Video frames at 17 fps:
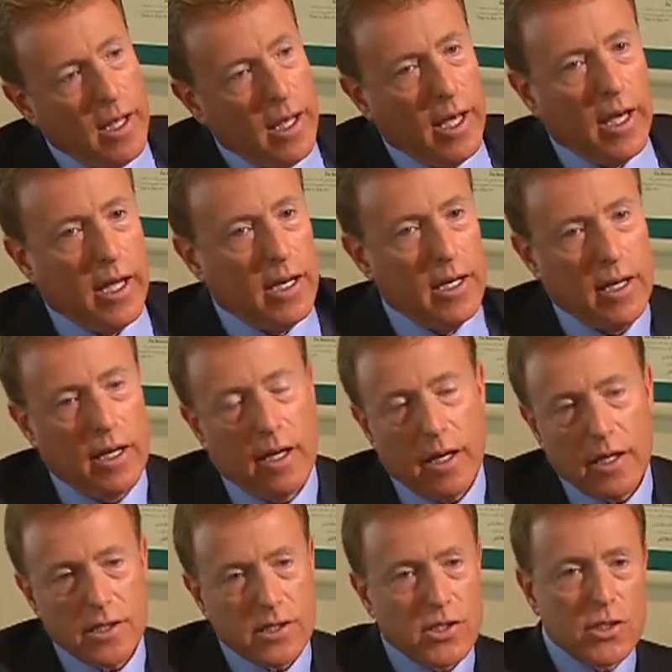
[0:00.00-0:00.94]
And
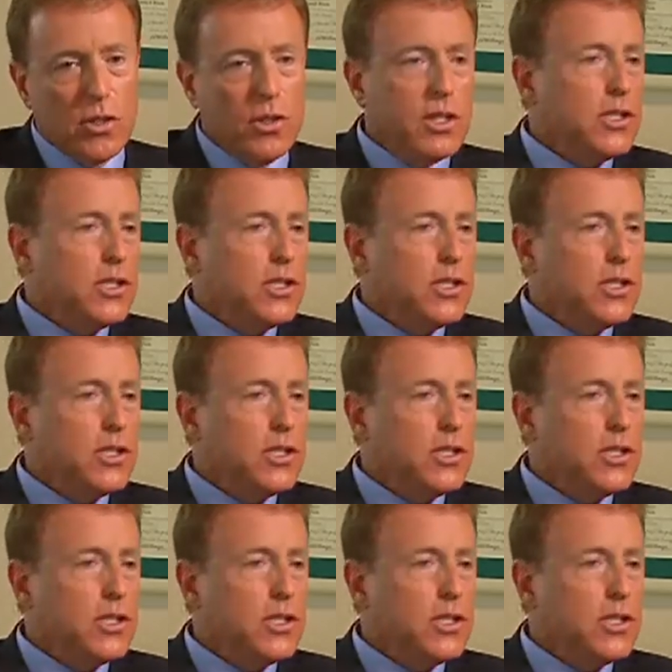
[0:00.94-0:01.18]
as soon